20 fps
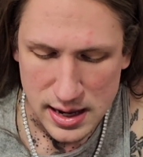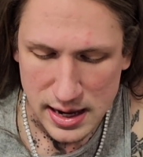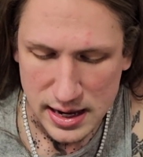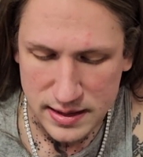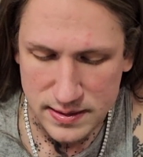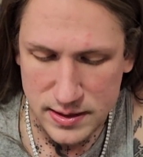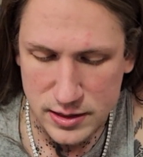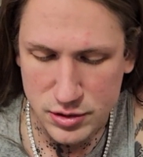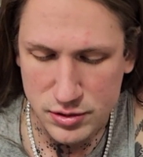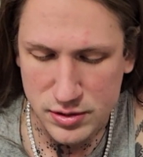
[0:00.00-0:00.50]

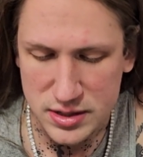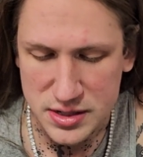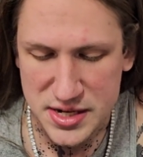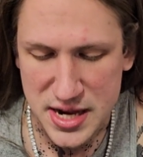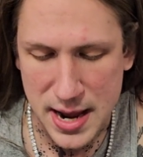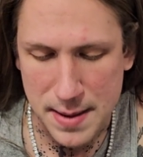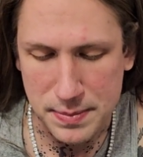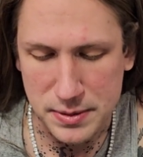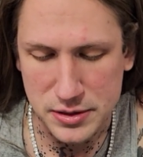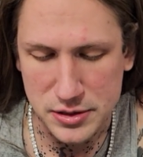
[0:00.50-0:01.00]
And then you can
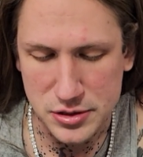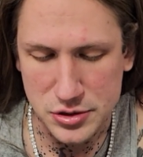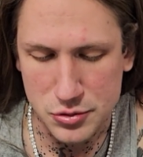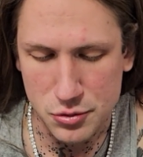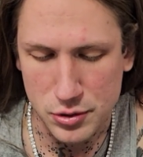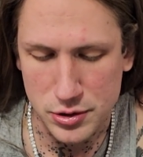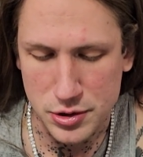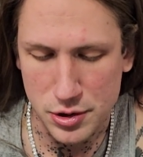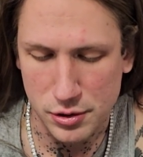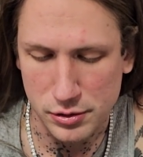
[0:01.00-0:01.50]
tap and
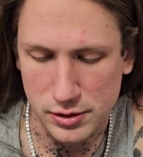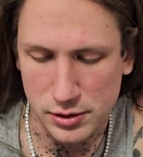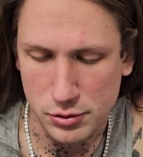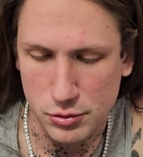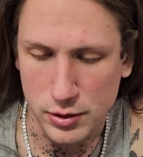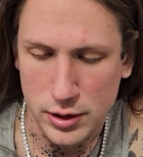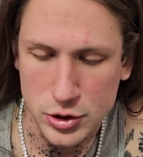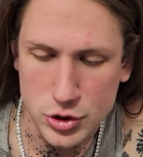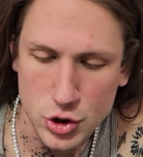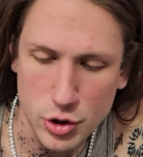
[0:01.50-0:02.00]
destroy target
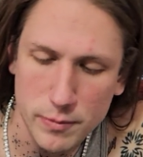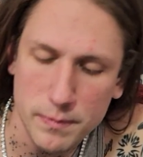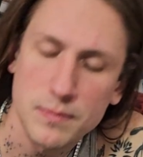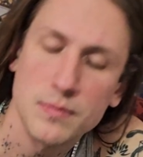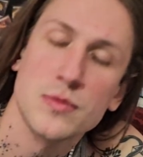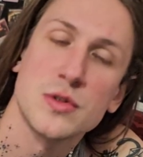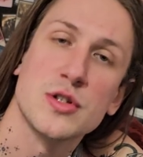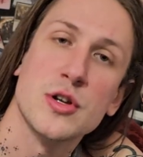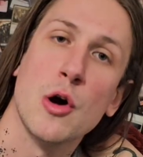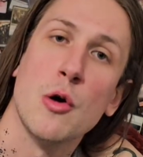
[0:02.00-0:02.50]
creature.
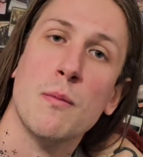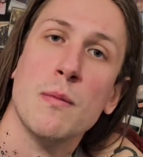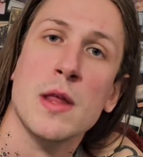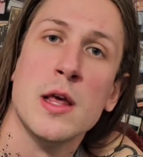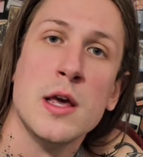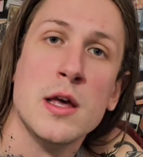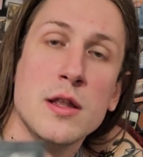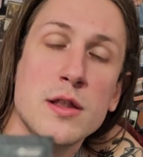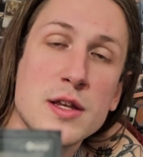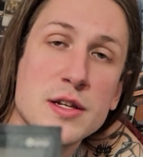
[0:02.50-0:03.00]
So
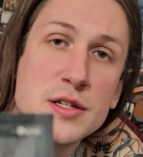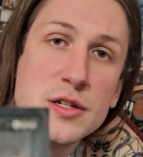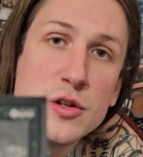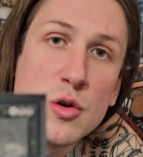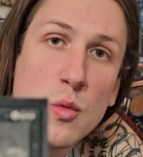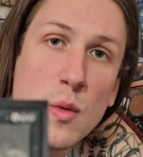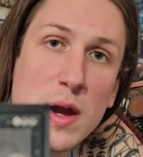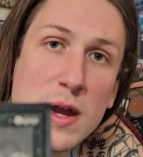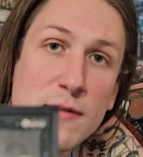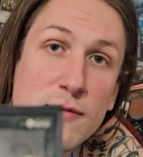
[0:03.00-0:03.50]
this is
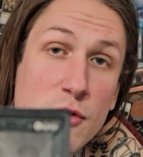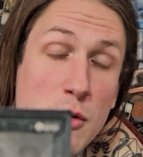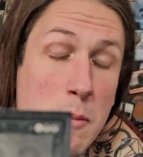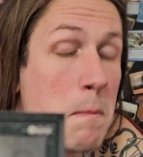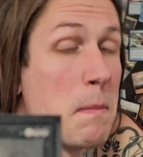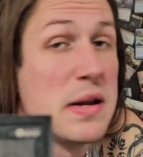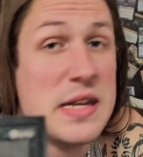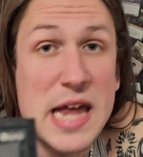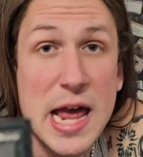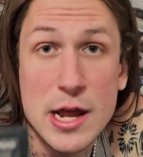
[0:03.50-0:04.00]
a way for
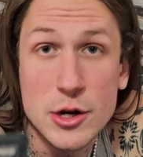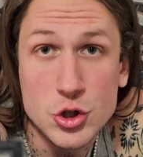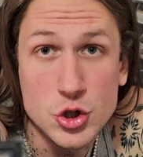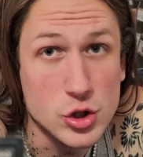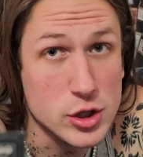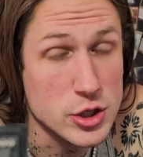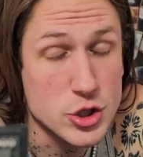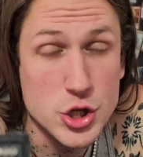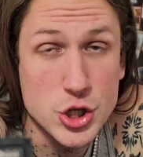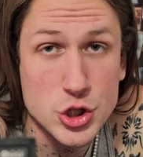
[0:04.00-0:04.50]

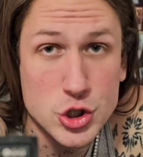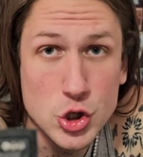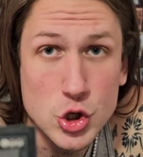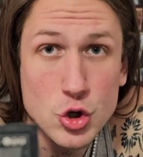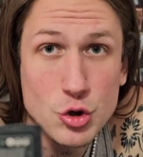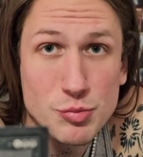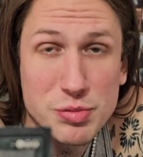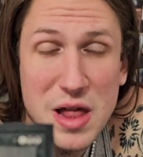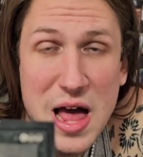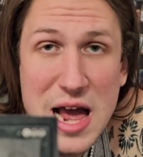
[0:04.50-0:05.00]
potentially just
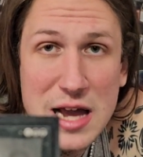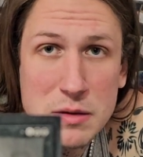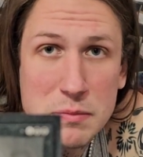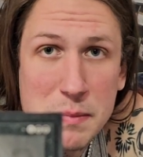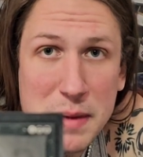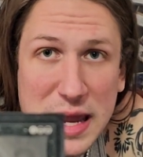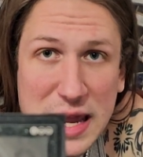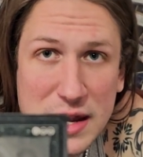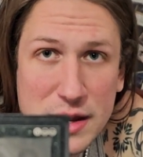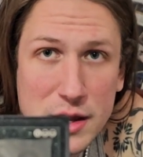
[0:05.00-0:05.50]
2 black
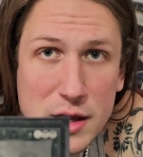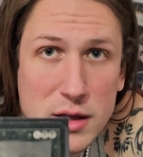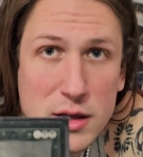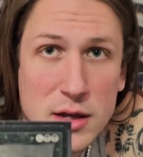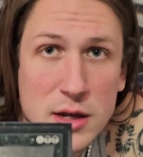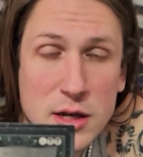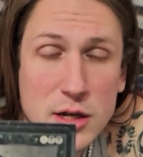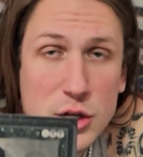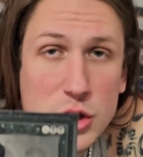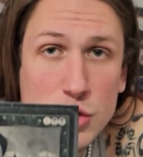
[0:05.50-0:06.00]
mana.
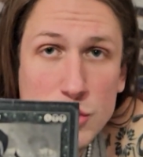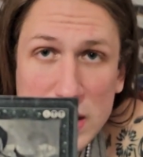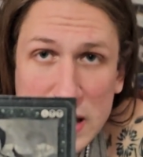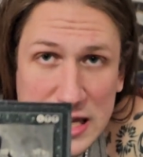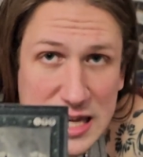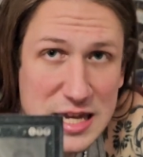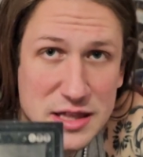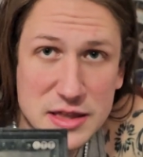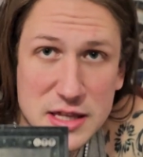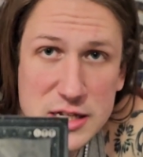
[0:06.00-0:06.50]
You can
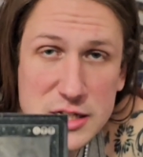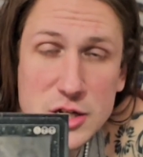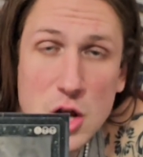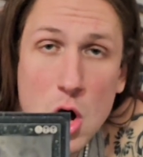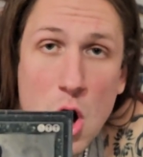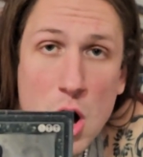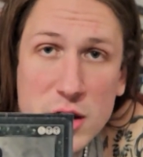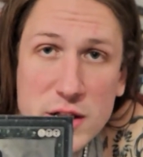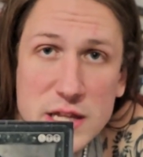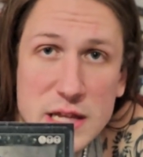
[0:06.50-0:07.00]
get this
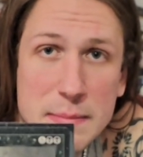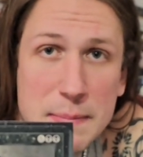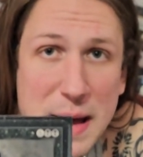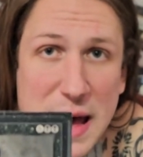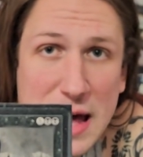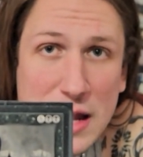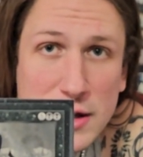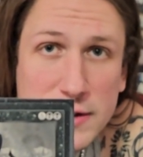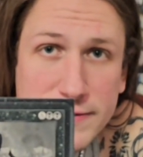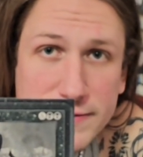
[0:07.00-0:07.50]
onto the
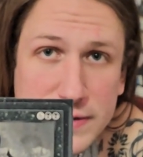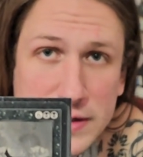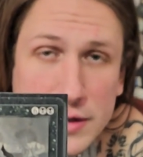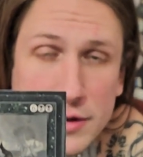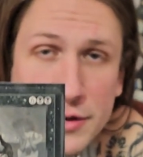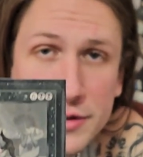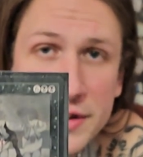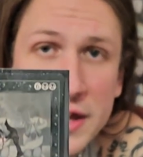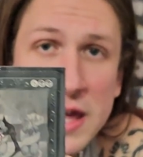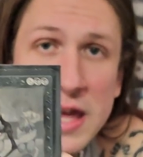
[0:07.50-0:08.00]

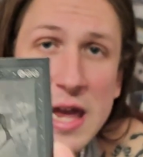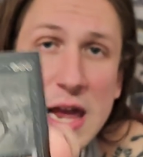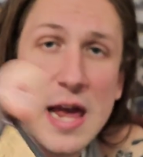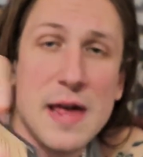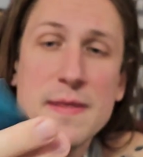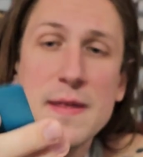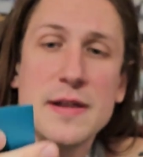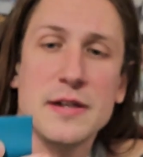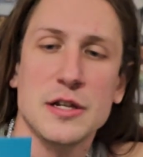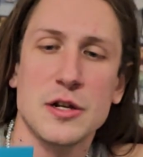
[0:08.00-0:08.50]
battlefield
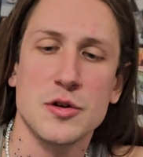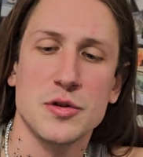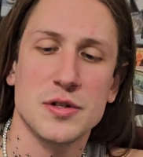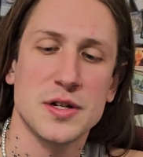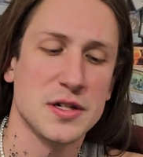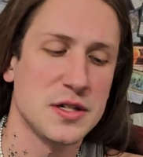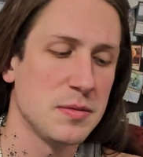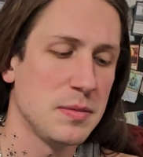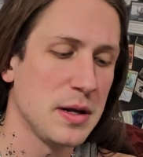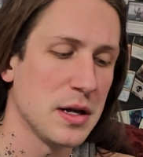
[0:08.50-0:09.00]
and then use
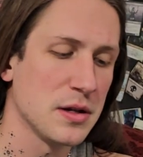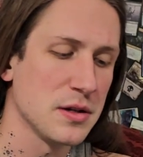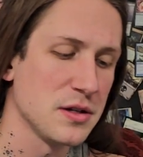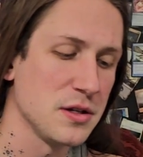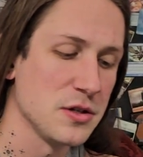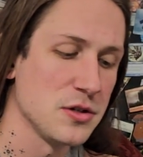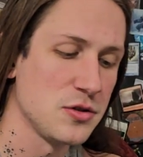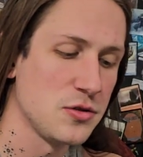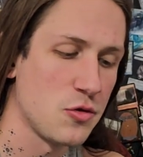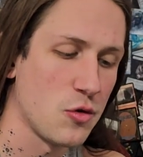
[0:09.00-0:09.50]
it to be able to
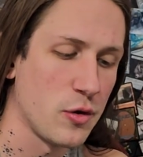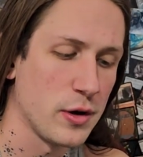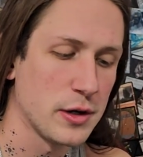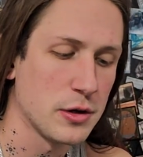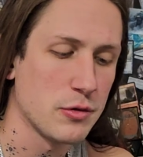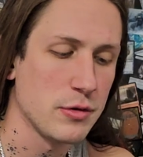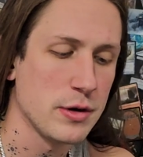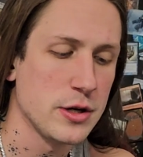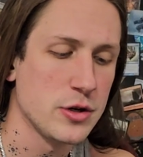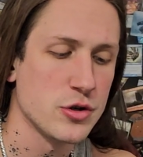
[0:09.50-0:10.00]
destroy
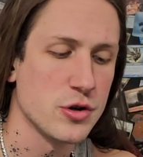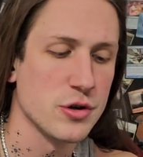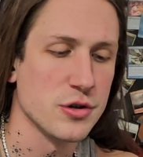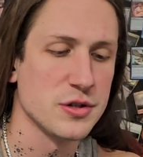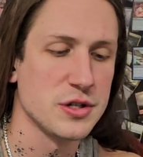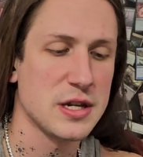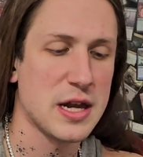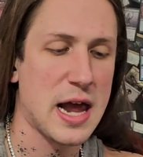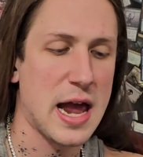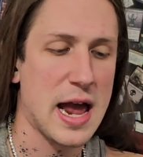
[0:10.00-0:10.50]

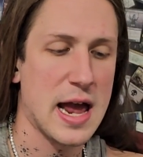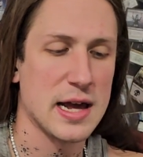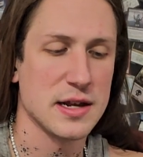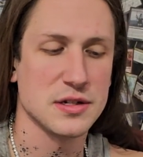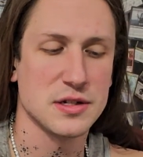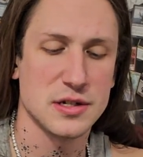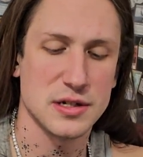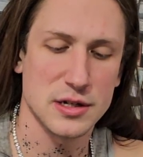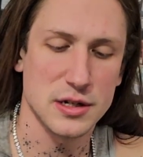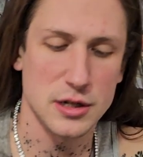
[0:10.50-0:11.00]
creatures
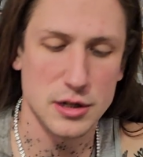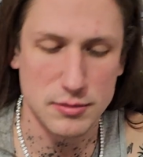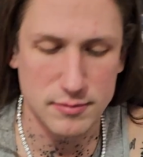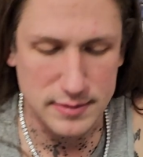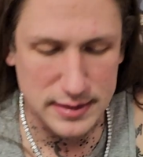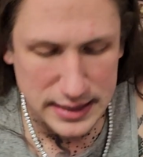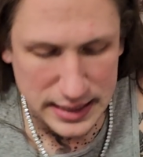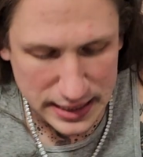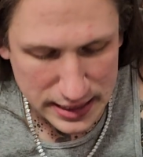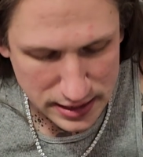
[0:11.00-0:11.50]
as you
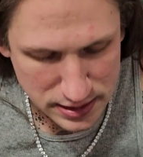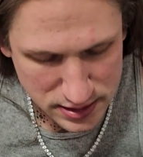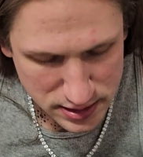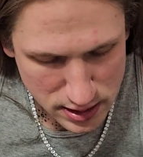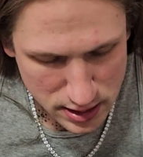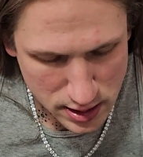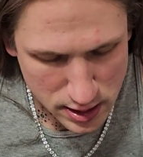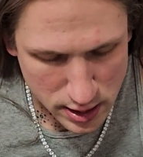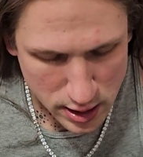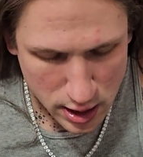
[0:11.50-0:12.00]
need.
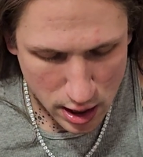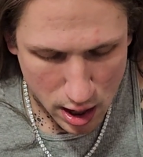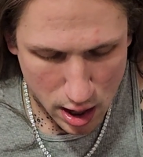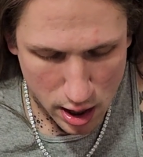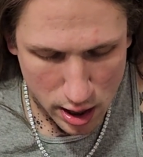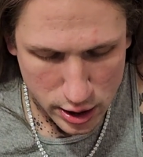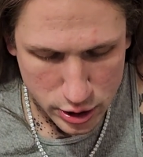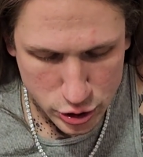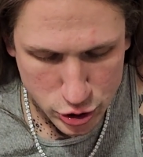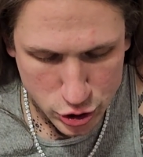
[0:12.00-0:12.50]

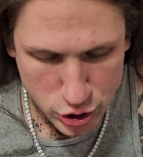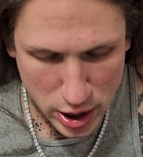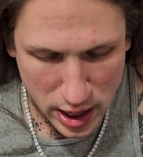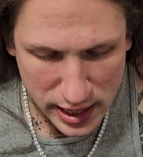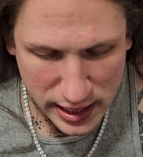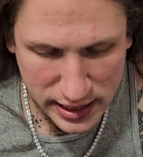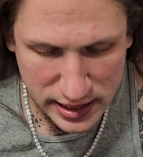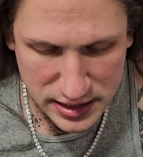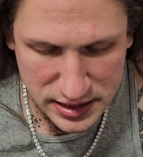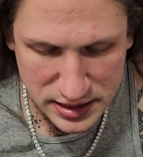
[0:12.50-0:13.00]

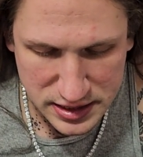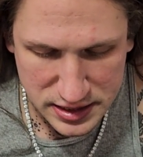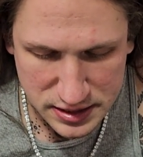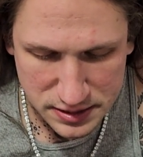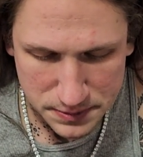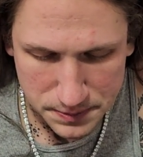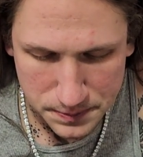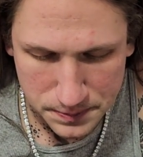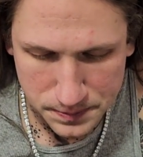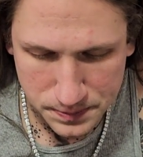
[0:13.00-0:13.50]

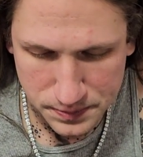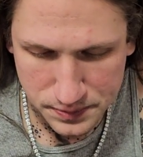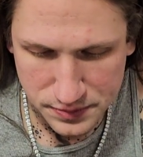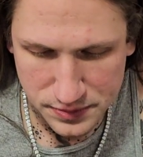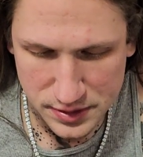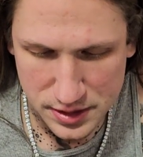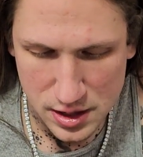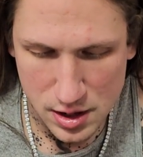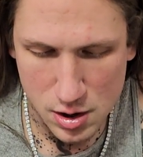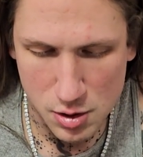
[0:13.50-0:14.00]
Giant,
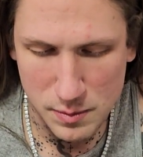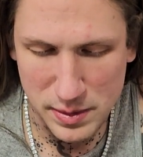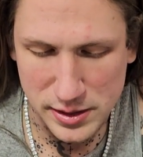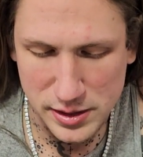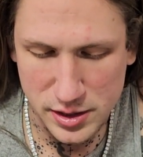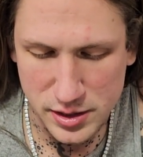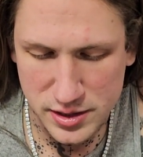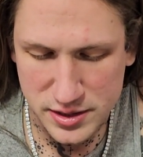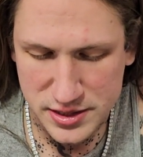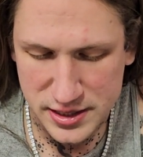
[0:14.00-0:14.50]
oh my
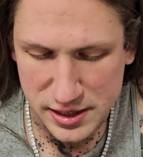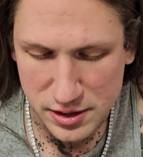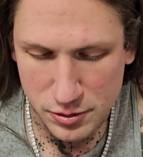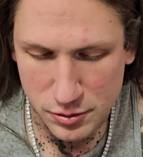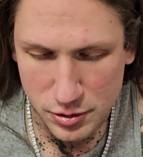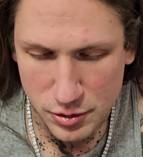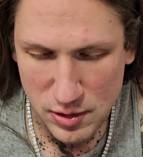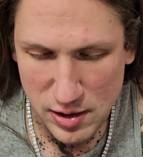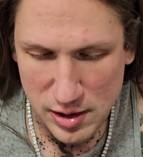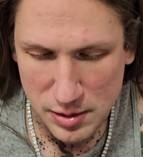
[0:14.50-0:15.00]
goodness, I
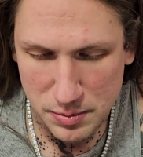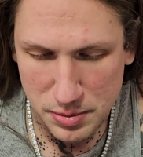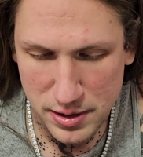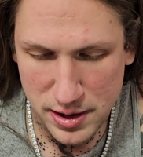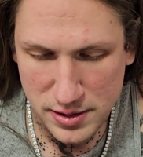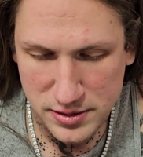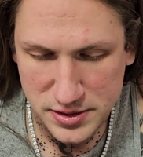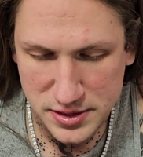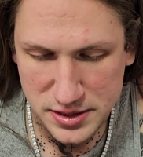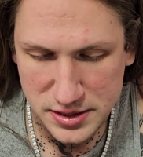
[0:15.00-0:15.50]
don't know how to
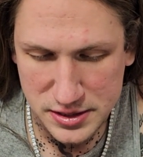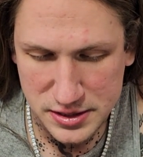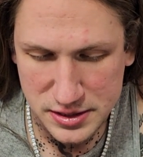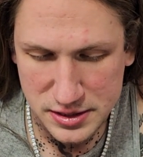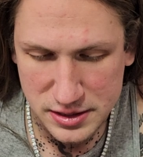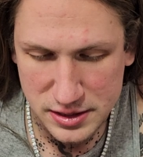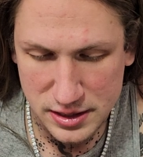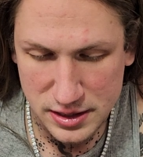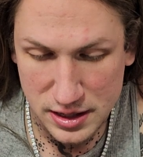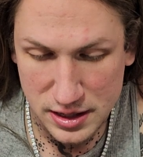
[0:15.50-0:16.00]
pronounce this.